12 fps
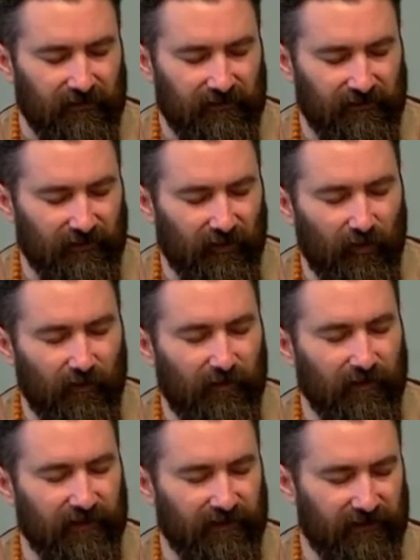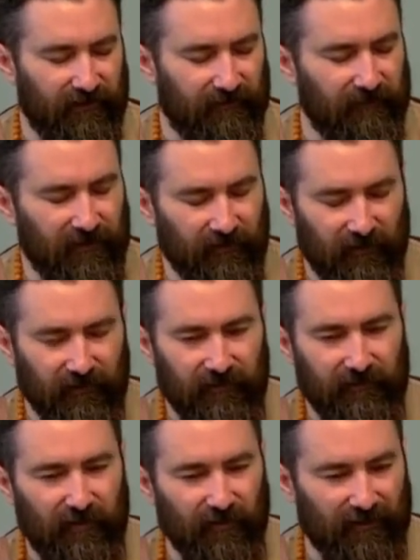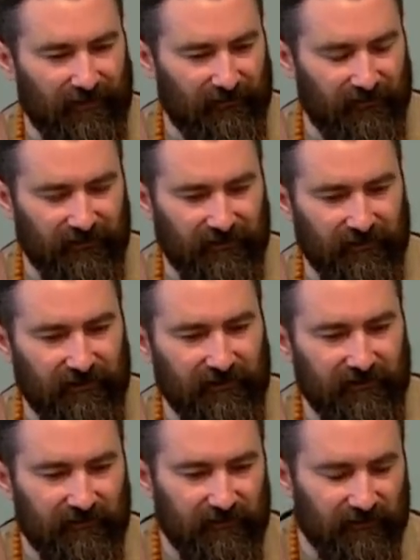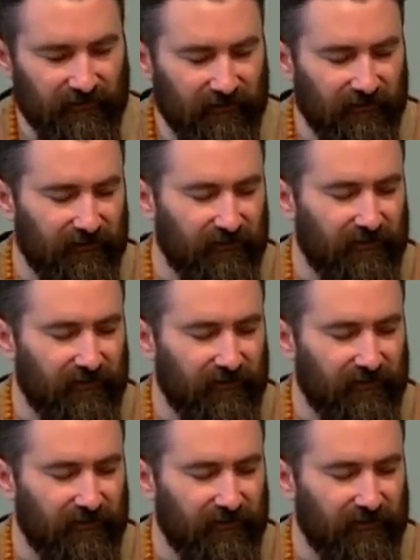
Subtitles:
the opening beyond polarity into